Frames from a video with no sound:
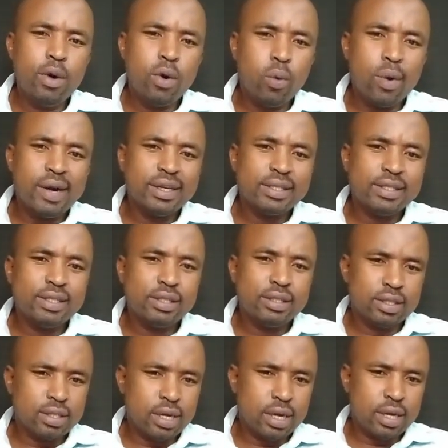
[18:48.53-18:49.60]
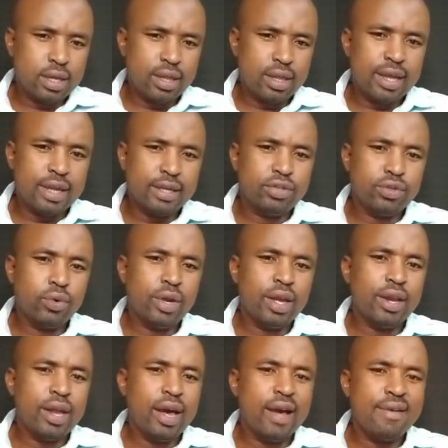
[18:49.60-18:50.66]
worked that you
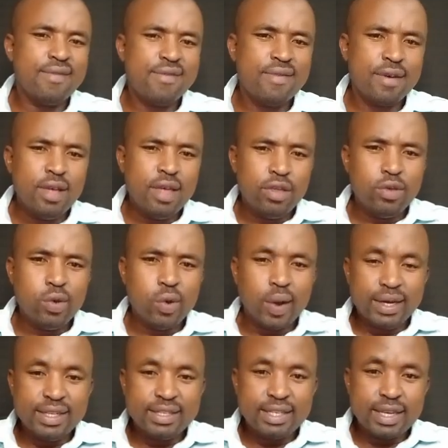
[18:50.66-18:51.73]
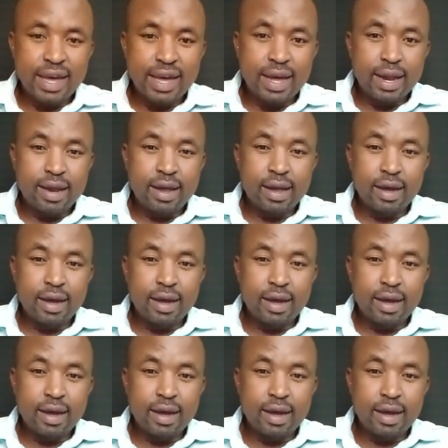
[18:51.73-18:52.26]
can have your desired